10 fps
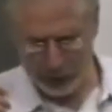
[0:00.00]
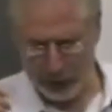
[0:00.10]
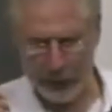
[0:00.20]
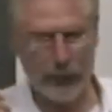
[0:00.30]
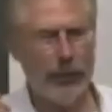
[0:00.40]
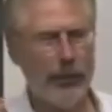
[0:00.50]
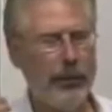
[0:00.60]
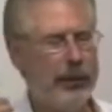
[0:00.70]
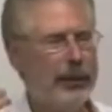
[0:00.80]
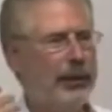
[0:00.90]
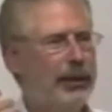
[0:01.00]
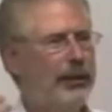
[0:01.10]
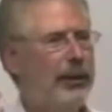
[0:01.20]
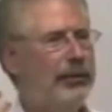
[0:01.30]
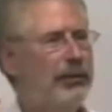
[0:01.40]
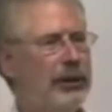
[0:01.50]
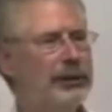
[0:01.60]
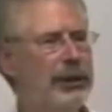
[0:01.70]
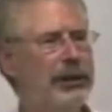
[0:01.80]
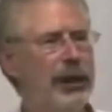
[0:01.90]
that it
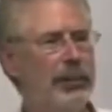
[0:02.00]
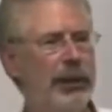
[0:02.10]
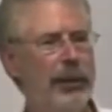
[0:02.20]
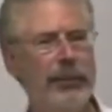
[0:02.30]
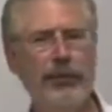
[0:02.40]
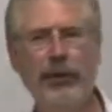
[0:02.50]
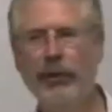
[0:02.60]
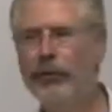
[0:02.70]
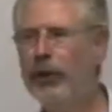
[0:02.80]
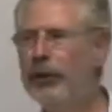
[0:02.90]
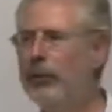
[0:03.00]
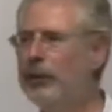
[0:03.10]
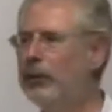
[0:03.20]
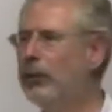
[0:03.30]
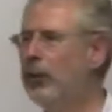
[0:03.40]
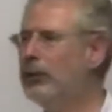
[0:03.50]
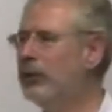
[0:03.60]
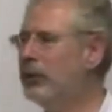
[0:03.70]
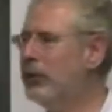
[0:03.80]
really set me up for a fundamental question: